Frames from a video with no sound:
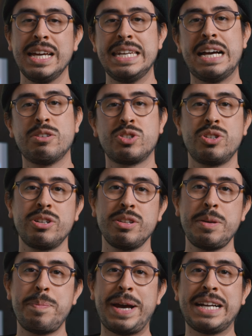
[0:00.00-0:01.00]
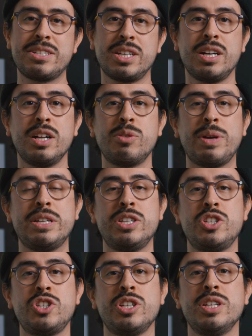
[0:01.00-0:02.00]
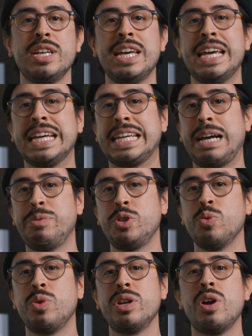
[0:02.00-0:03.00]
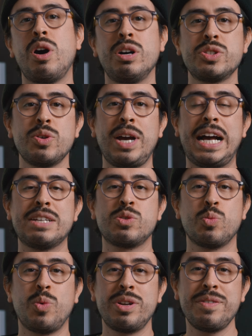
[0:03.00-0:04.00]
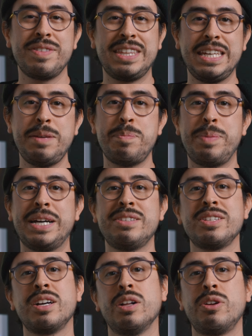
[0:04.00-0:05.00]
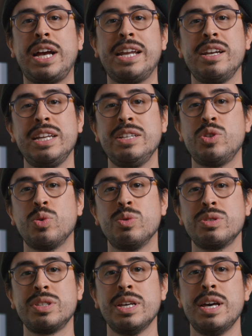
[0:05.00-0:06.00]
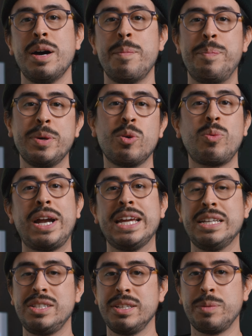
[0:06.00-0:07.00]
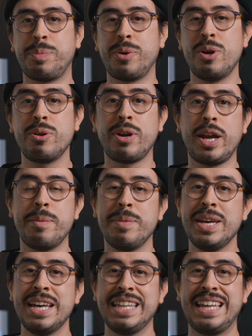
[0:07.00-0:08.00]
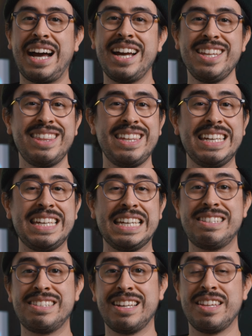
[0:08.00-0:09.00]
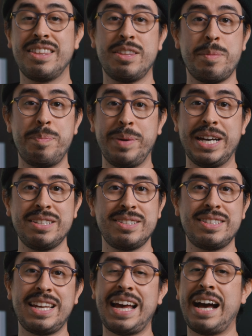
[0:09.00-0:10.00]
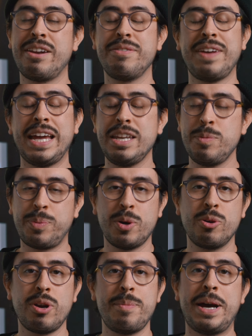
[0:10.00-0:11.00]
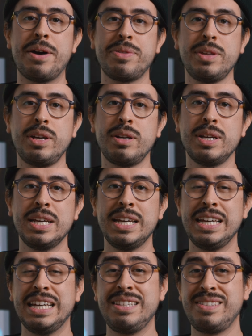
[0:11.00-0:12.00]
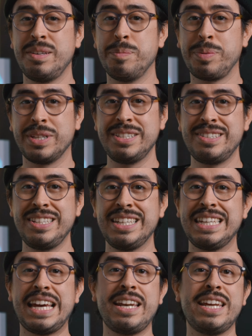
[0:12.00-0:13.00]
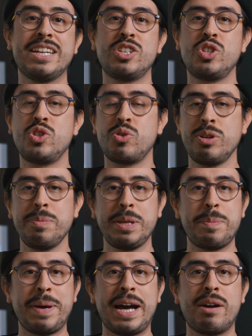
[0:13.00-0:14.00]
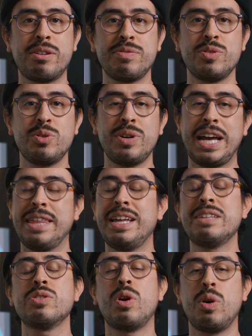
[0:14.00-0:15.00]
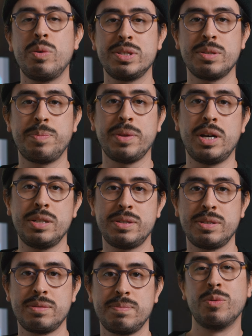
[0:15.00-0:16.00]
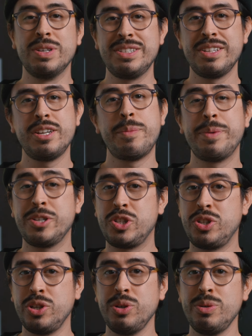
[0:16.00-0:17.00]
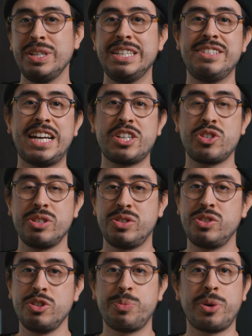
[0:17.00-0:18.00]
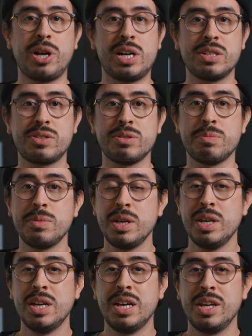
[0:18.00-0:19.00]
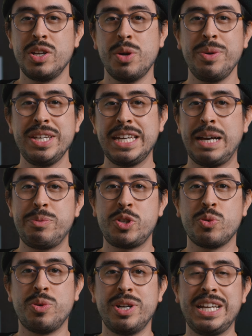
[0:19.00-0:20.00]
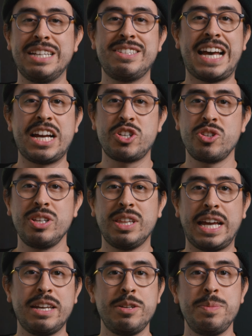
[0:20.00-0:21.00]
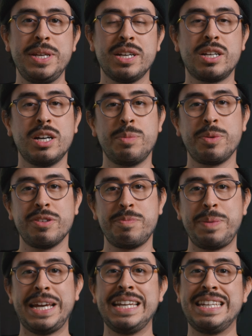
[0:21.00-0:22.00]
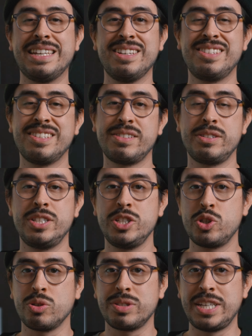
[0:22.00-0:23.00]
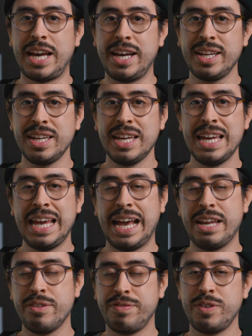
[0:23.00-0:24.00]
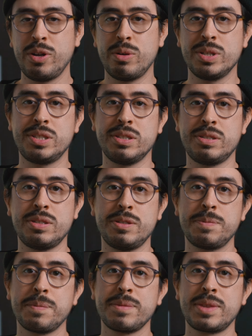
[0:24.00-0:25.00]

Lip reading: Now, circling back to color rendition, Capture One also has one of the best color editing tools built right into the program that I think is the best out of any program out there. It's simplistic yet extremely powerful, and that's always a plus. Reason number 2 is actually super awesome. Knowing Capture One has actually landed me a couple of paid gigs as a digital tech and a photo assistant.